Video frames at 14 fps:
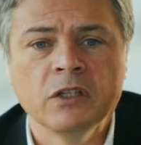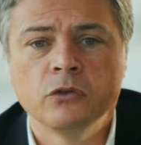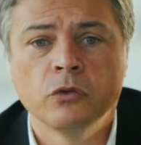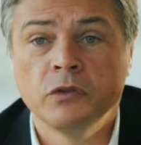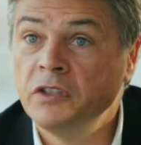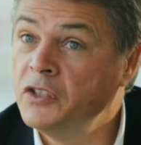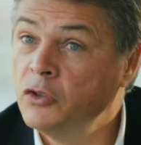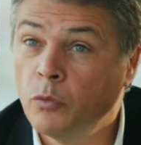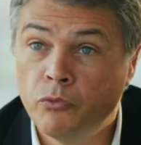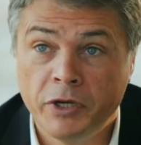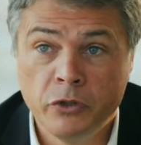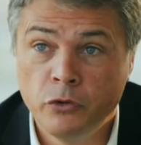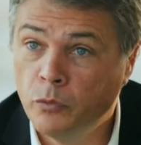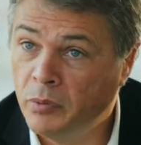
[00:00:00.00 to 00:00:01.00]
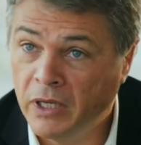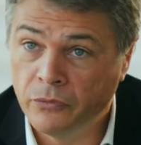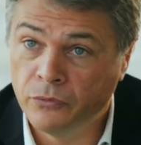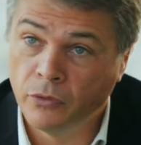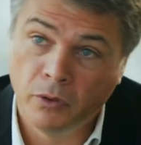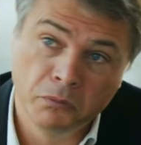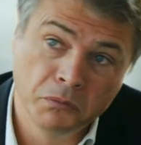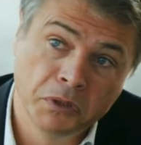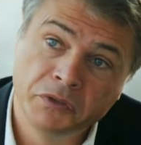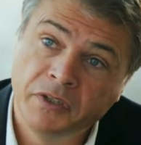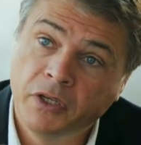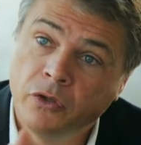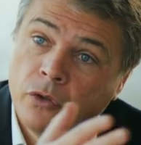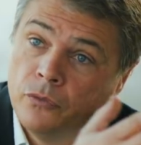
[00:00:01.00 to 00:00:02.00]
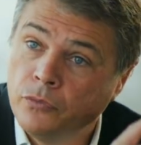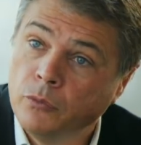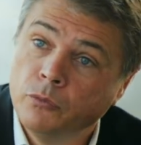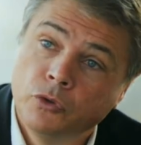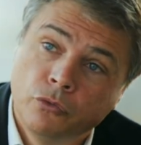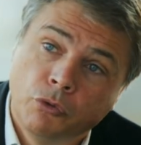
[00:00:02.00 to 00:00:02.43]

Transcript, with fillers: So this is a brand new platform taken from the